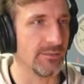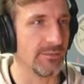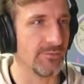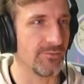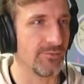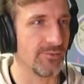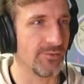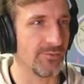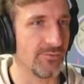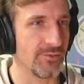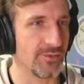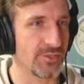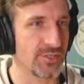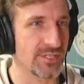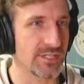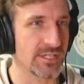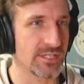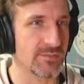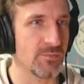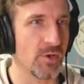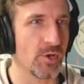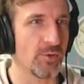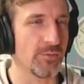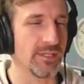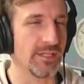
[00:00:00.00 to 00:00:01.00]
for, for just this
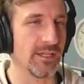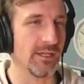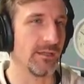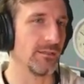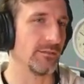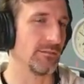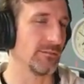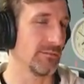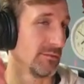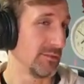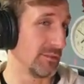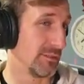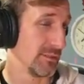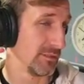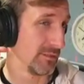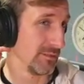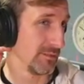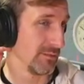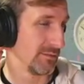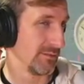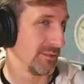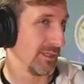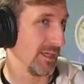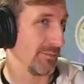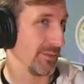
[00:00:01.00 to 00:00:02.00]
moment, I'll
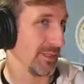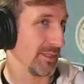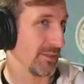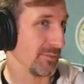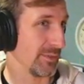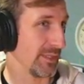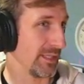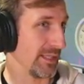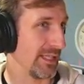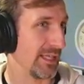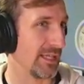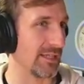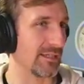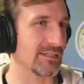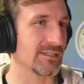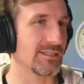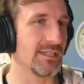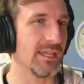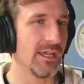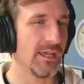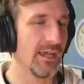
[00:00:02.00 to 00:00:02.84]
I'll be completely honest.